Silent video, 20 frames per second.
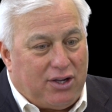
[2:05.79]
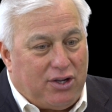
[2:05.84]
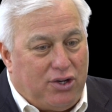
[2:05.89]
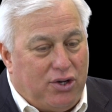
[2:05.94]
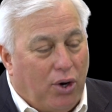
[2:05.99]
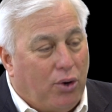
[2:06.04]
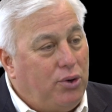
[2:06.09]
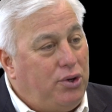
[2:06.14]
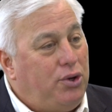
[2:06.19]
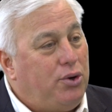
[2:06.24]

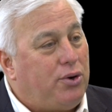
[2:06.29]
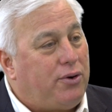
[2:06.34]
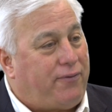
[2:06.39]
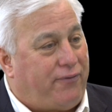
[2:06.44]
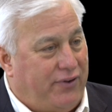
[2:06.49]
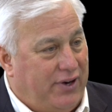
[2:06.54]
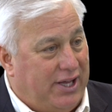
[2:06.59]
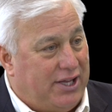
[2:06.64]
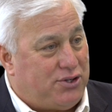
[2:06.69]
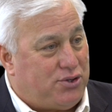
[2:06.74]
Go to your
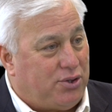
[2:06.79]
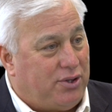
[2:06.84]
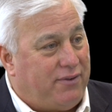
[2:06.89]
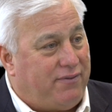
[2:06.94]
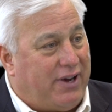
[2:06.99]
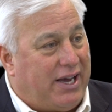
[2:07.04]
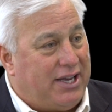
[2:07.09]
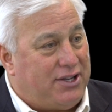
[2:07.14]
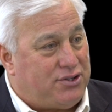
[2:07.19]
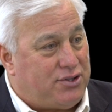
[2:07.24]
financial
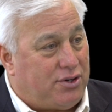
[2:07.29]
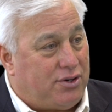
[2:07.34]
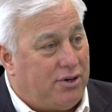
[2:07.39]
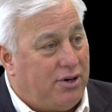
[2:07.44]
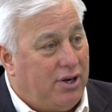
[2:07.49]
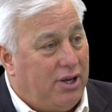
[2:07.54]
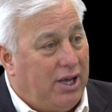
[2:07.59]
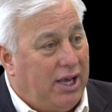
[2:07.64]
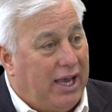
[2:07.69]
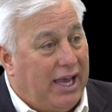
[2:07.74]
advisor
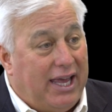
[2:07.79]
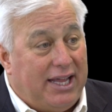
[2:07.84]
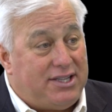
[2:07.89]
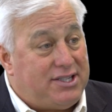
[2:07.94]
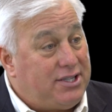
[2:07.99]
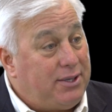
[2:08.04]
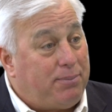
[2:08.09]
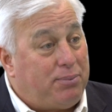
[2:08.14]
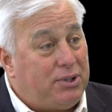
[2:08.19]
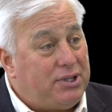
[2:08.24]
and
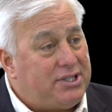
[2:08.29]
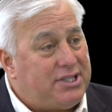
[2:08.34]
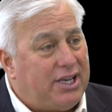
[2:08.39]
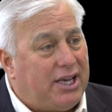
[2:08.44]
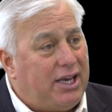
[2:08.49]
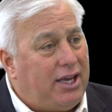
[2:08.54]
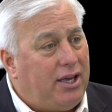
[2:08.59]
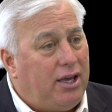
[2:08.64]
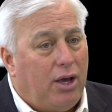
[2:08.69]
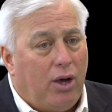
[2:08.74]
simply
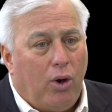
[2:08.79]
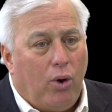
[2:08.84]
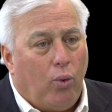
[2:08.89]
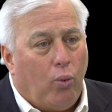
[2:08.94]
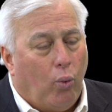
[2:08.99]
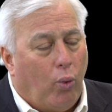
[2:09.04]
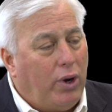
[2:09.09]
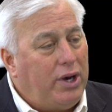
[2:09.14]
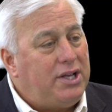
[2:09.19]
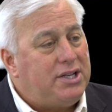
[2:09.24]
say,
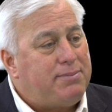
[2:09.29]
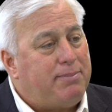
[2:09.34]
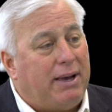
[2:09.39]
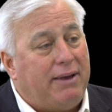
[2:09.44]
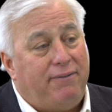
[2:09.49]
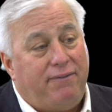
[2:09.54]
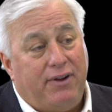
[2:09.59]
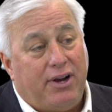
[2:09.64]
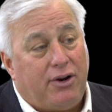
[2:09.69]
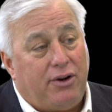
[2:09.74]
what is
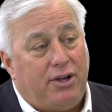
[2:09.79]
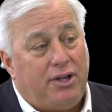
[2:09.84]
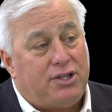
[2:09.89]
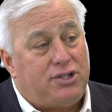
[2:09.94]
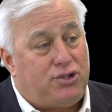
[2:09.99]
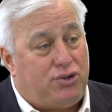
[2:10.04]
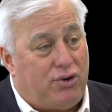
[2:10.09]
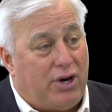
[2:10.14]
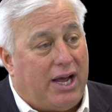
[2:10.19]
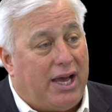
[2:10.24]
my
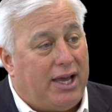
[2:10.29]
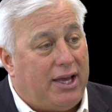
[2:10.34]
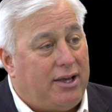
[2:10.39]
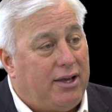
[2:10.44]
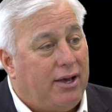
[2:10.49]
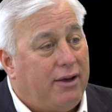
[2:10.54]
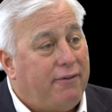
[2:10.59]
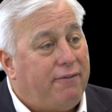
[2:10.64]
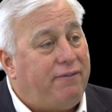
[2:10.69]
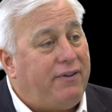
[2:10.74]
variance, drag,
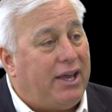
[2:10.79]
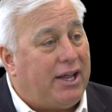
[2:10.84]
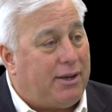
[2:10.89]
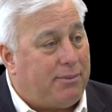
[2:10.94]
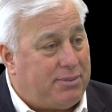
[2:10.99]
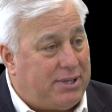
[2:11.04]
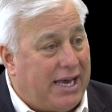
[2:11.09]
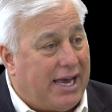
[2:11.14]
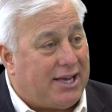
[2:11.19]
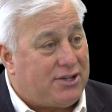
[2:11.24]

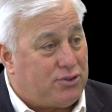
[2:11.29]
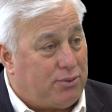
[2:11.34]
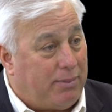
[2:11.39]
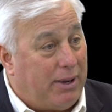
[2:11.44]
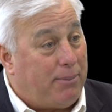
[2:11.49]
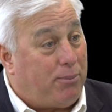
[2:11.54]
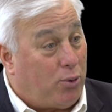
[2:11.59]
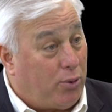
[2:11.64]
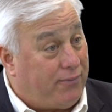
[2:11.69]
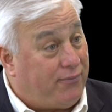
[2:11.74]
phantom tax on
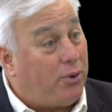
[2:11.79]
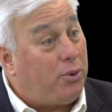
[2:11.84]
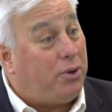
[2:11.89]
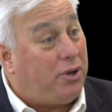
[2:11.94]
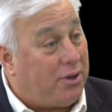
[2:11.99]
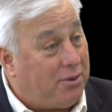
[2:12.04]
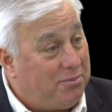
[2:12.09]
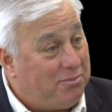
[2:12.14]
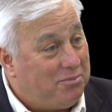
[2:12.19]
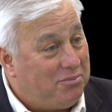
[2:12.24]
my
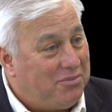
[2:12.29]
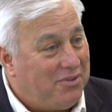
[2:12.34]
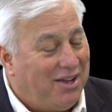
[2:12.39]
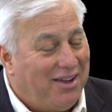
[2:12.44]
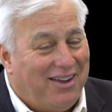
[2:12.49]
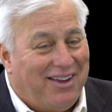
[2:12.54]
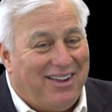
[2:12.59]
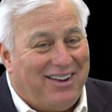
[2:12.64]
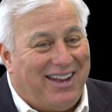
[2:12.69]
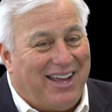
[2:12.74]
portfolio?
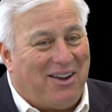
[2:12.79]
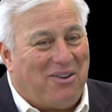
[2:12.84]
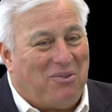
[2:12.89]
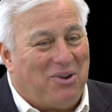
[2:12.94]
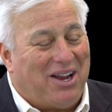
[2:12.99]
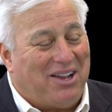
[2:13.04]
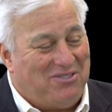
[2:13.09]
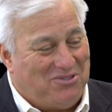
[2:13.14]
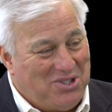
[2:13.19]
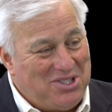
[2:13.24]
Now,
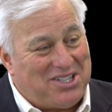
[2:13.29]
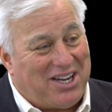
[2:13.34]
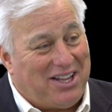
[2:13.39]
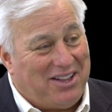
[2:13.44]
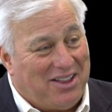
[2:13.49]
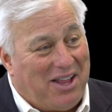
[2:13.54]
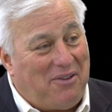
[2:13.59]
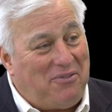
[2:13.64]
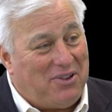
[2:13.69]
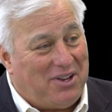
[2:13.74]
the reason I
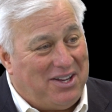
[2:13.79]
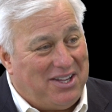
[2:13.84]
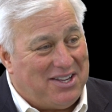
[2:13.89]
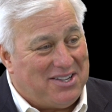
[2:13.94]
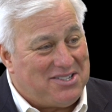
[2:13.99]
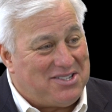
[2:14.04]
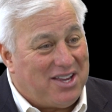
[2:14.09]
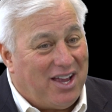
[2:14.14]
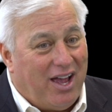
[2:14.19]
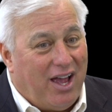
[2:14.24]
love it
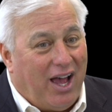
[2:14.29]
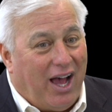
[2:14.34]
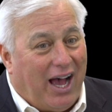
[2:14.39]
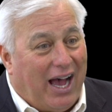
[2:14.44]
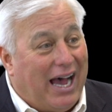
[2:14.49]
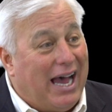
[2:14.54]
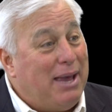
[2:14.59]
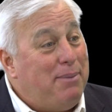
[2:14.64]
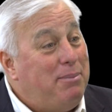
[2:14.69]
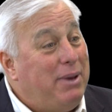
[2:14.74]
is
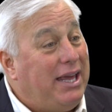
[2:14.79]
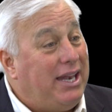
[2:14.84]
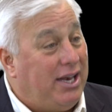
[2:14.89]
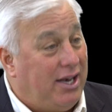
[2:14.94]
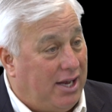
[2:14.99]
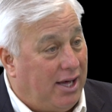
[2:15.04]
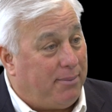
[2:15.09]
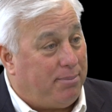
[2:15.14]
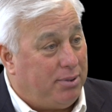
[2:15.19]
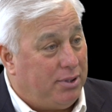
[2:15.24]
I made
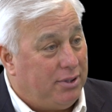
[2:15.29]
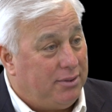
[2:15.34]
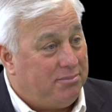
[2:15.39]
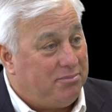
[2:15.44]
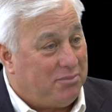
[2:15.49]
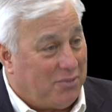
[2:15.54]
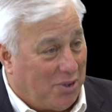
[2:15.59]
it up, right.